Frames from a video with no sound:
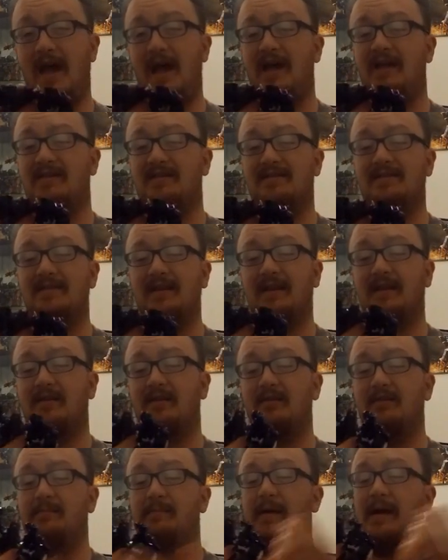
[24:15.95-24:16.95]
Hands
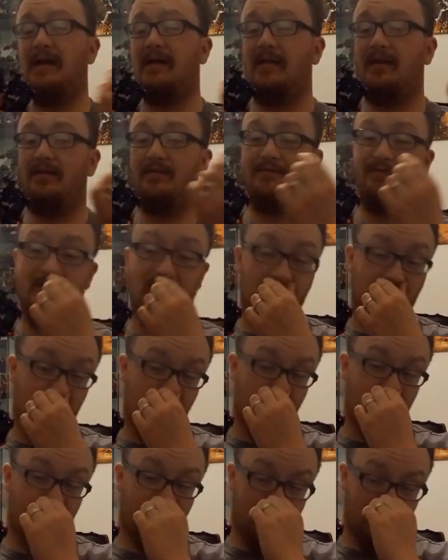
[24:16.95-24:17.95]
sticking out the back there, fair
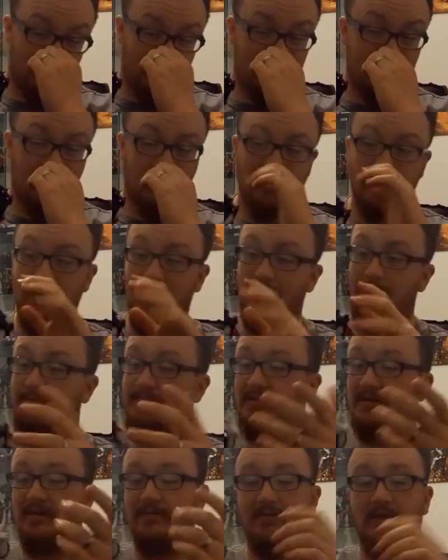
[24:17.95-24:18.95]
enough, but he's got
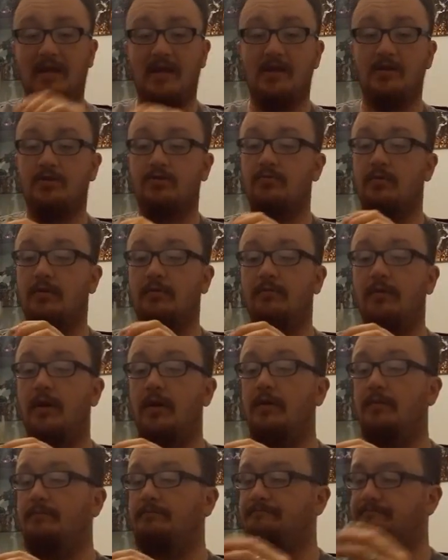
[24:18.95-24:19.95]
clips and everything else running
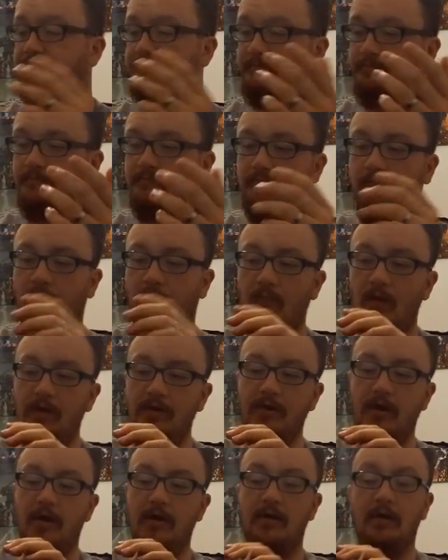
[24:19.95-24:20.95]
around him.
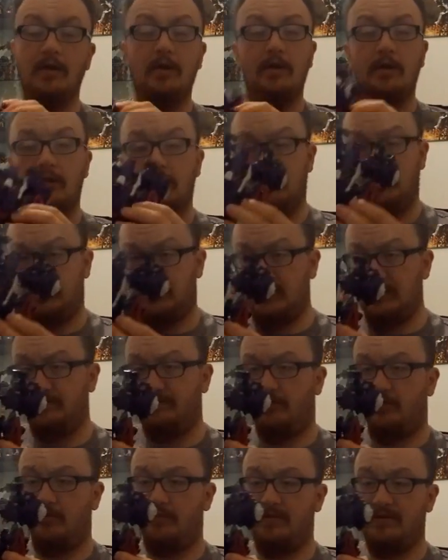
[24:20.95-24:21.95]
Now, to
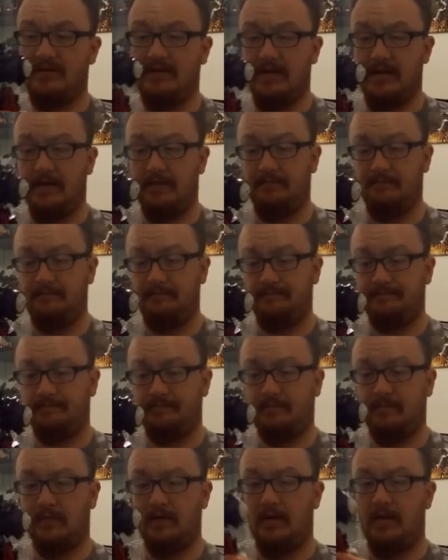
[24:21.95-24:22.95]
transform this guy,
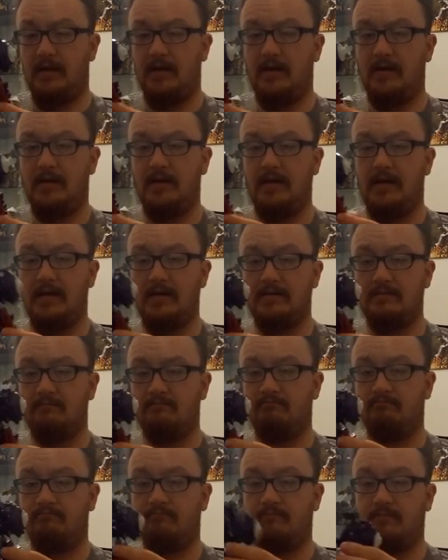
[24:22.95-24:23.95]

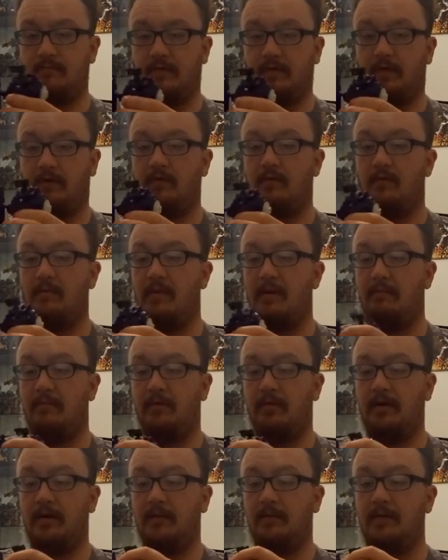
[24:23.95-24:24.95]
I'm going to
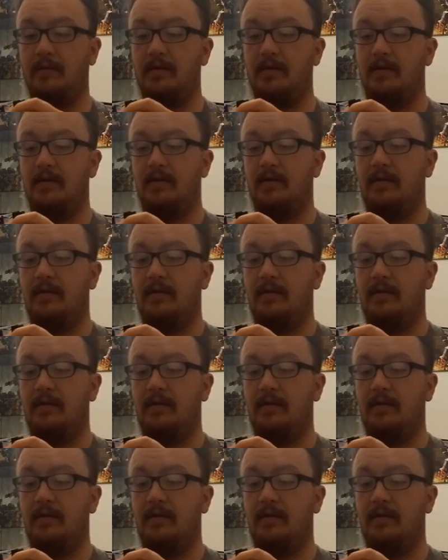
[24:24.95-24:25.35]
remember anyway,